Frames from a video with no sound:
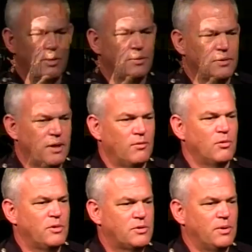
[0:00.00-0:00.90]
endeavor
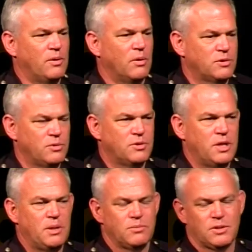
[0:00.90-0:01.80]
between our two
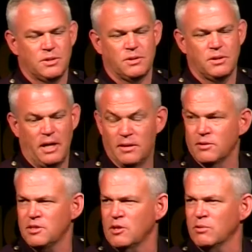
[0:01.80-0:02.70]
teams and and the
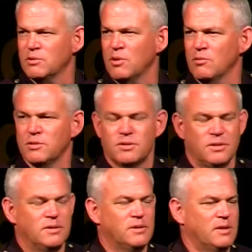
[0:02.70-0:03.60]
Secret Service,
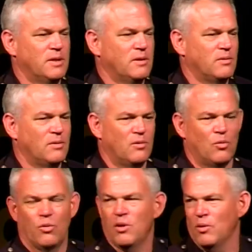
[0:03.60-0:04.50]
and uh,
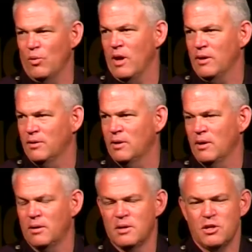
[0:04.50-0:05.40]
we had uh,
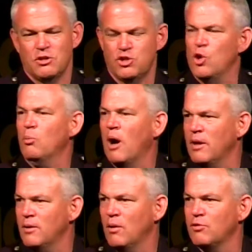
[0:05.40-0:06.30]
Joe
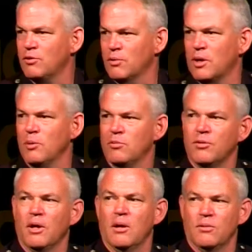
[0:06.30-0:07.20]
Biden also came to
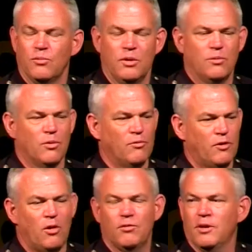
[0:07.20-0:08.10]
town. We were
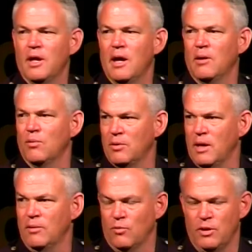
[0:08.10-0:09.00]
involved in that,
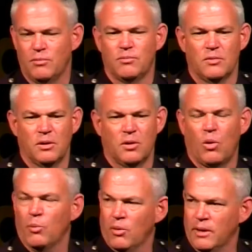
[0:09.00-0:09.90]
and we
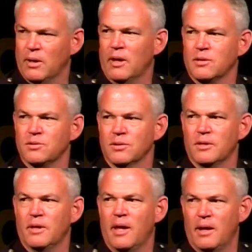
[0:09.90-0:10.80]
incorporated Lancaster
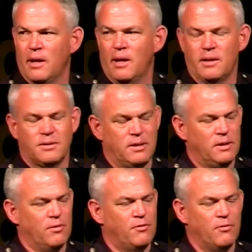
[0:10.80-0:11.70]
into that at, at the
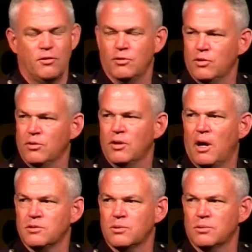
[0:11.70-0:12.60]
uh, Fairfield Union
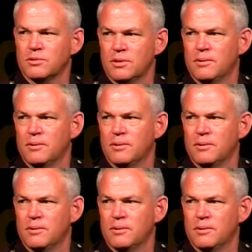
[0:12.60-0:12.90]
High School. So